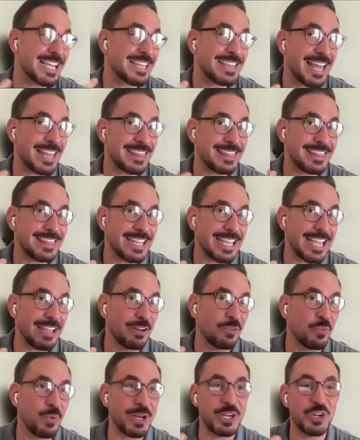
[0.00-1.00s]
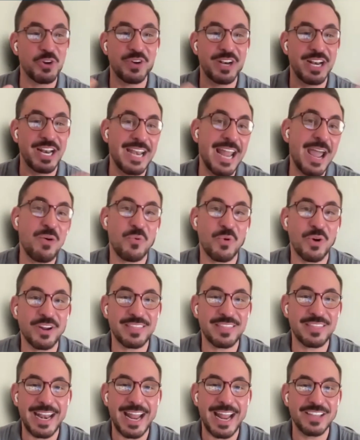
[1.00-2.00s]
I think that when you're in a
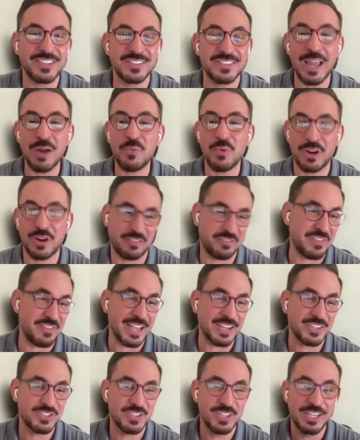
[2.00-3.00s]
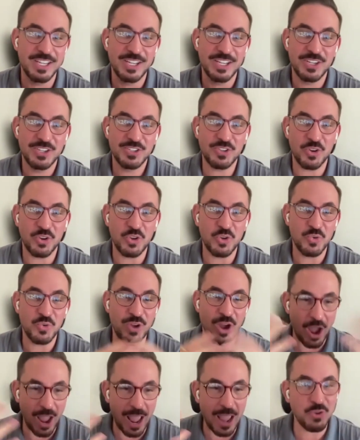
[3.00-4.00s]
network that has network effects,
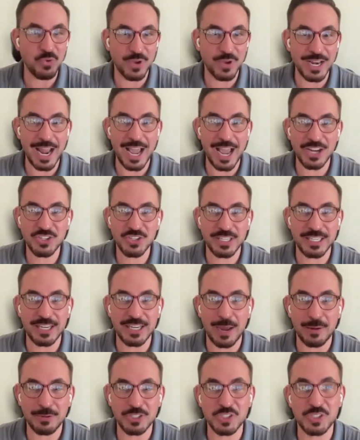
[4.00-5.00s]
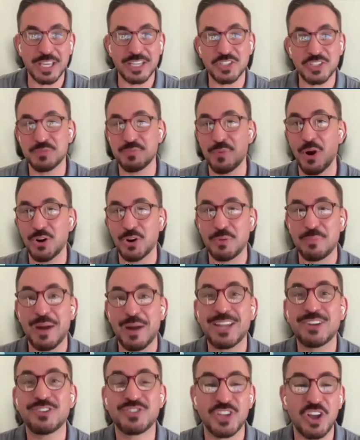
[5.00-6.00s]
so you can actually not just get
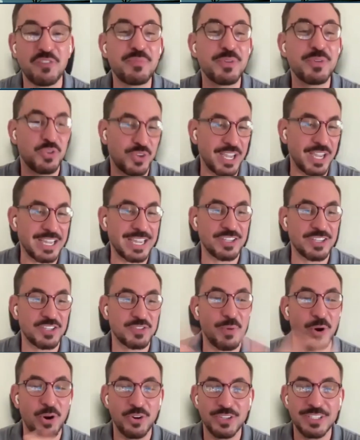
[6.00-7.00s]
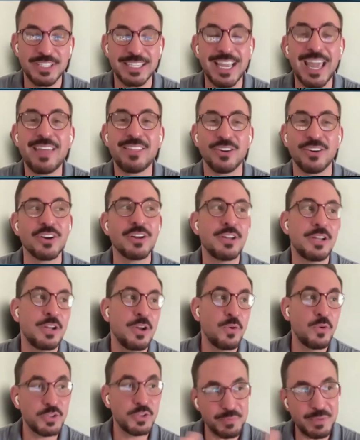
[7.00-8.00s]
smarter by yourself, but you can get smarter
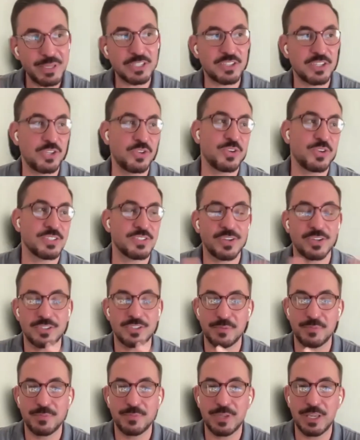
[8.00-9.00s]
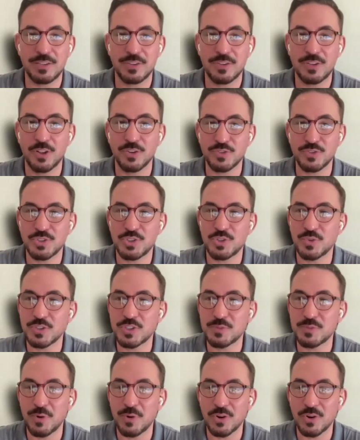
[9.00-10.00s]
together, which means that you can start to get
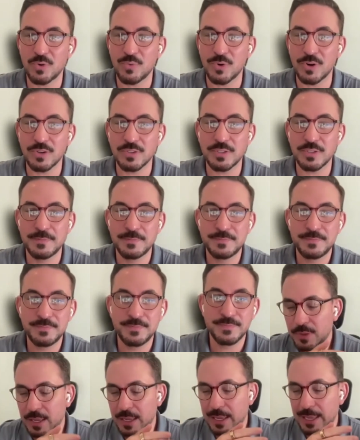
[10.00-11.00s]
closer to a smarter world.